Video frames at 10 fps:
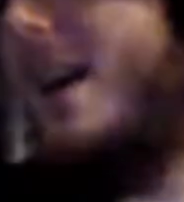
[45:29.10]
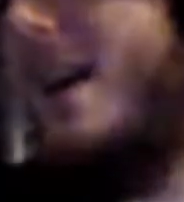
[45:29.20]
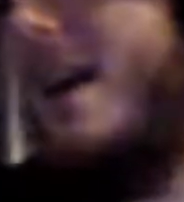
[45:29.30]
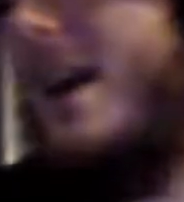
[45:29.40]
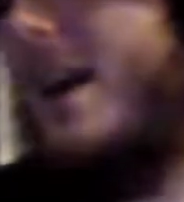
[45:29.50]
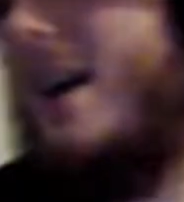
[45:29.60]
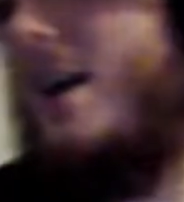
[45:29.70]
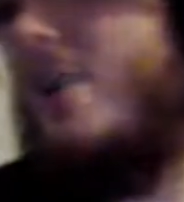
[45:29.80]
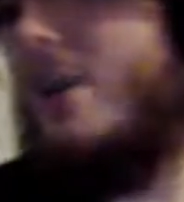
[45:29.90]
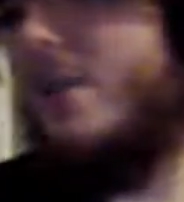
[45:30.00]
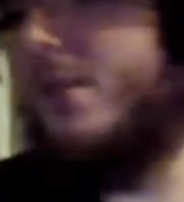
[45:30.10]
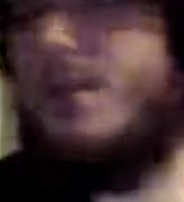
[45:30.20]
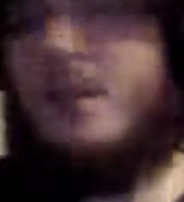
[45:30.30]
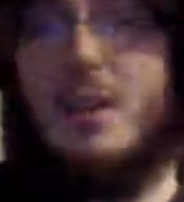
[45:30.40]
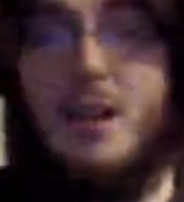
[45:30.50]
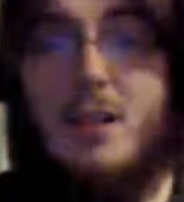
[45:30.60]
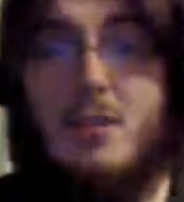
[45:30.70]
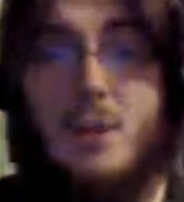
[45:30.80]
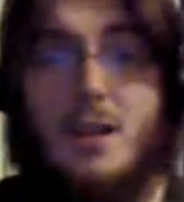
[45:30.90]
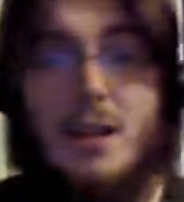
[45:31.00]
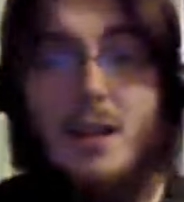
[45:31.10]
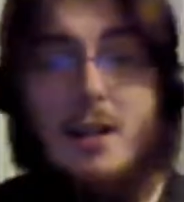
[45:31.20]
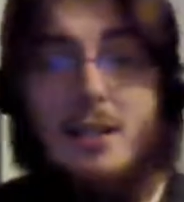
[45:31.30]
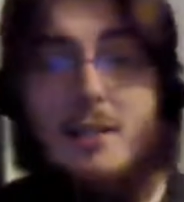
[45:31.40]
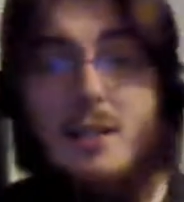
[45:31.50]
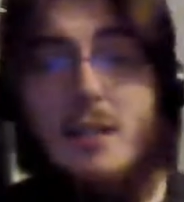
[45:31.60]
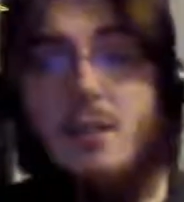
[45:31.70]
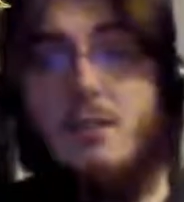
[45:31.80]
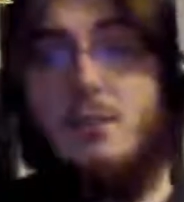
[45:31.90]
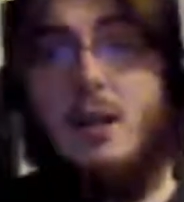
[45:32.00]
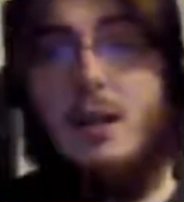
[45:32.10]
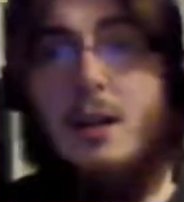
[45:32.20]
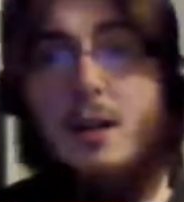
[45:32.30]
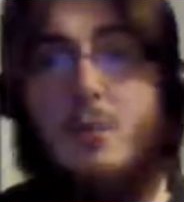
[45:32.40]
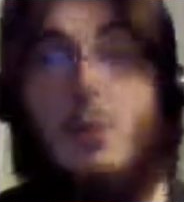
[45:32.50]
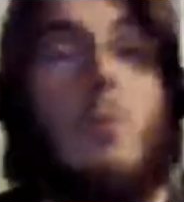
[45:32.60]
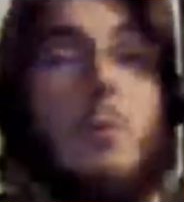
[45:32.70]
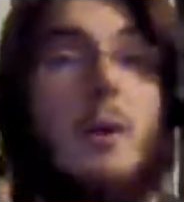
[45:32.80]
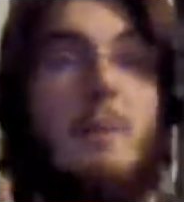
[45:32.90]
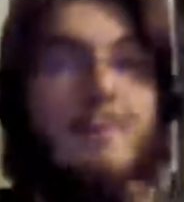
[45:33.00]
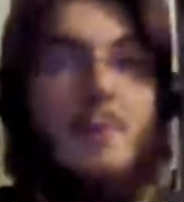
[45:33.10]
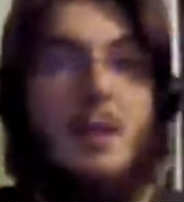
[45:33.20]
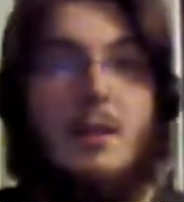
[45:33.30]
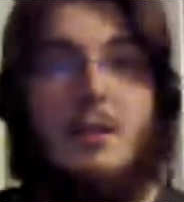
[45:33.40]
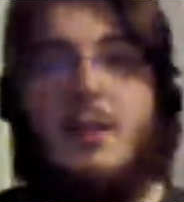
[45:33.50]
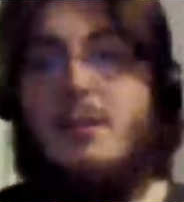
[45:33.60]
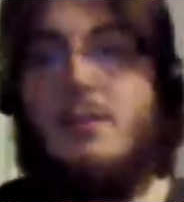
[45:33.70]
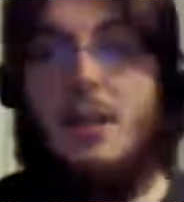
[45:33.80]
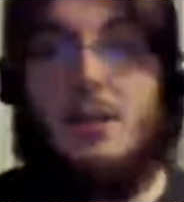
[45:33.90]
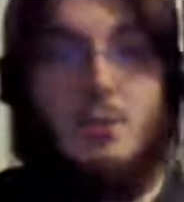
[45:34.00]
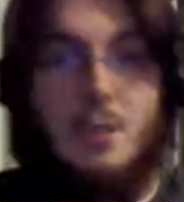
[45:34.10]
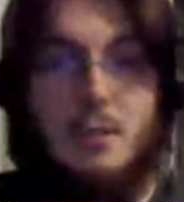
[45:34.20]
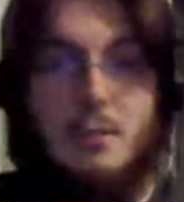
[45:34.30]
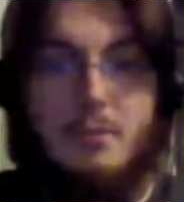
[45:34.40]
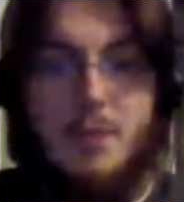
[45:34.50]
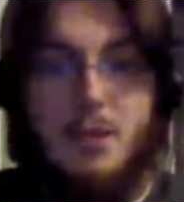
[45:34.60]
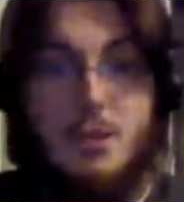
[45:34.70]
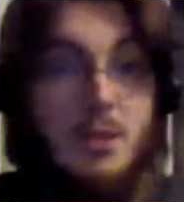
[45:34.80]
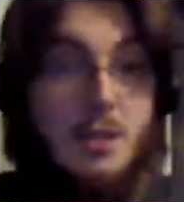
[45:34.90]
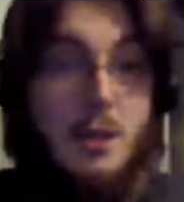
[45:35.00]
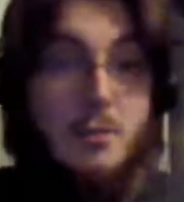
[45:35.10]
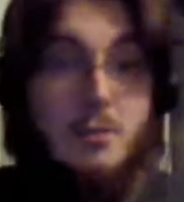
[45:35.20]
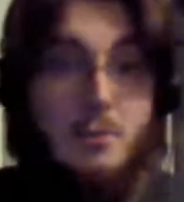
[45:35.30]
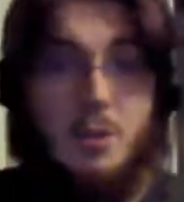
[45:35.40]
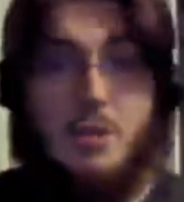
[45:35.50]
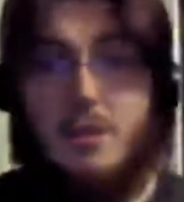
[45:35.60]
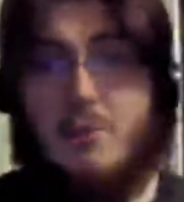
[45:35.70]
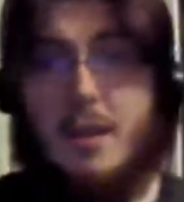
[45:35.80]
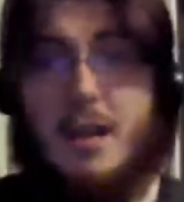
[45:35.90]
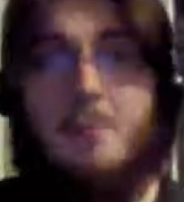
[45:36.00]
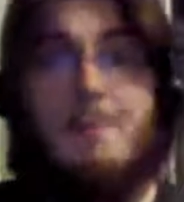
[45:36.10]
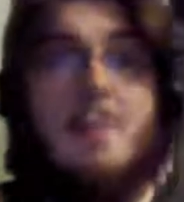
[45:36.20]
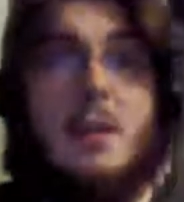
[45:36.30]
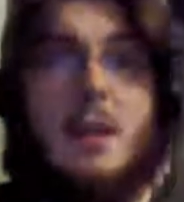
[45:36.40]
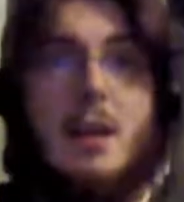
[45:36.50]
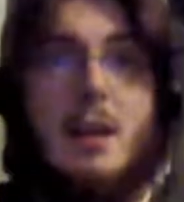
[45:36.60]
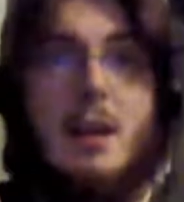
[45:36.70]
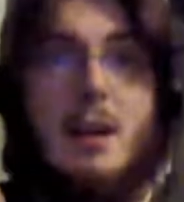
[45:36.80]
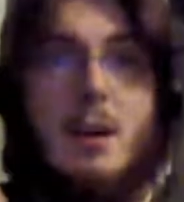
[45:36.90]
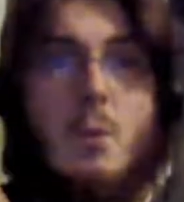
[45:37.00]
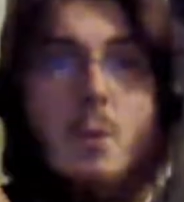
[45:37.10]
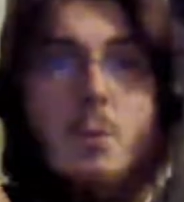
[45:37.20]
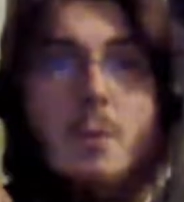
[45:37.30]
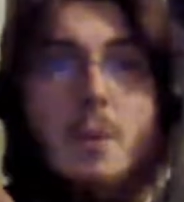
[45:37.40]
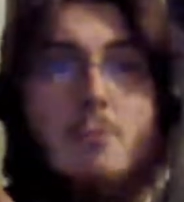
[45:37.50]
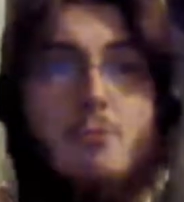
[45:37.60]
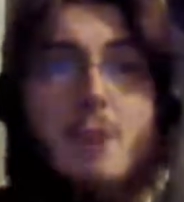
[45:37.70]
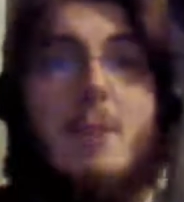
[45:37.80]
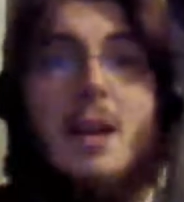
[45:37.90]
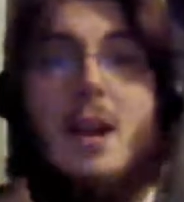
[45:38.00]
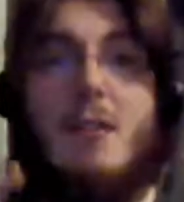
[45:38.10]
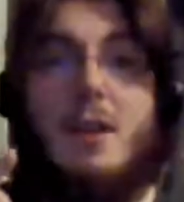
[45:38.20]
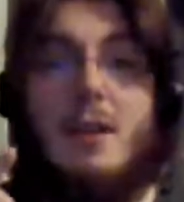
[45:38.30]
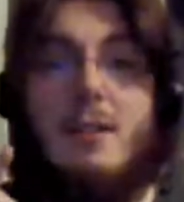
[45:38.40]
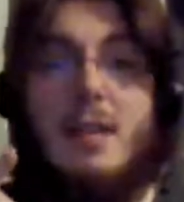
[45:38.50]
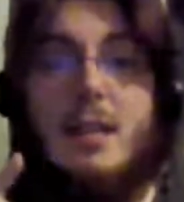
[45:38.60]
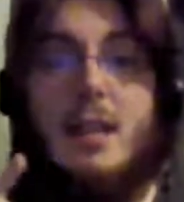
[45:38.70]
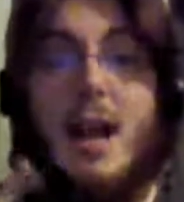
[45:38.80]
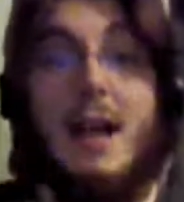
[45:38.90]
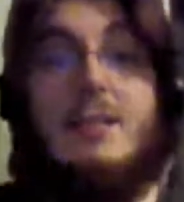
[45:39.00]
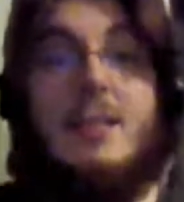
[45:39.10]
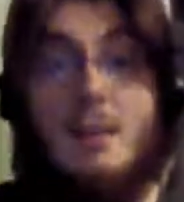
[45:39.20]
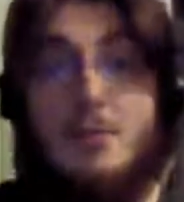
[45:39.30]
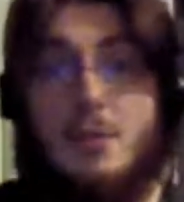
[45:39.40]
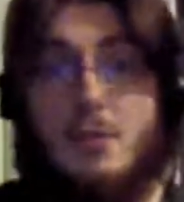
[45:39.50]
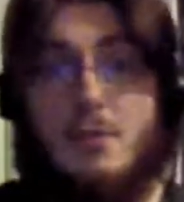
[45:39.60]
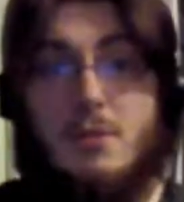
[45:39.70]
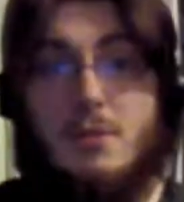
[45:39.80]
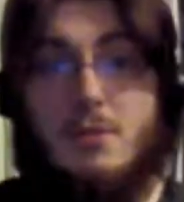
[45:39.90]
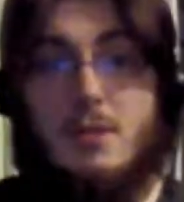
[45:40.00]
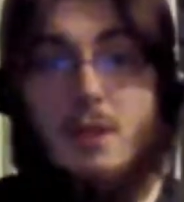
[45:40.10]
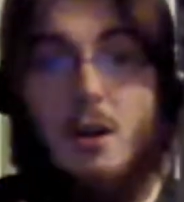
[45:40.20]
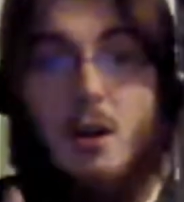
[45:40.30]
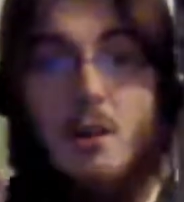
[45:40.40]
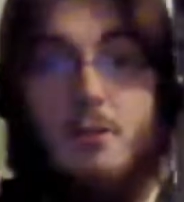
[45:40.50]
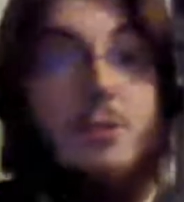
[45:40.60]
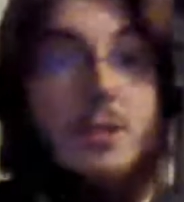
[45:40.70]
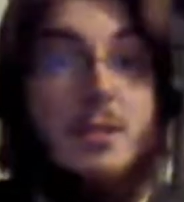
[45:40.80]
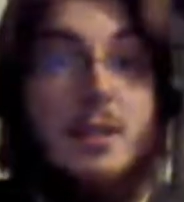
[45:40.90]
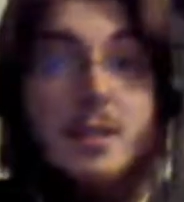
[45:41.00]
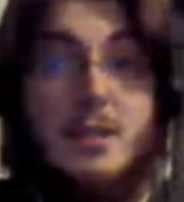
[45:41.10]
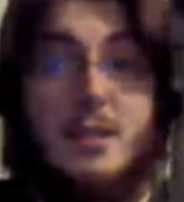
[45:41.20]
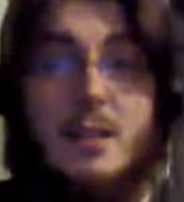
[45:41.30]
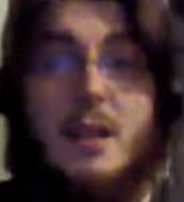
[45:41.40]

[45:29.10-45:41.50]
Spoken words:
I will see you guys when I see you. Another thing that I just want to mention to anyone watching this right now, we will be premiering the edited episodes of Crit It and Hit It.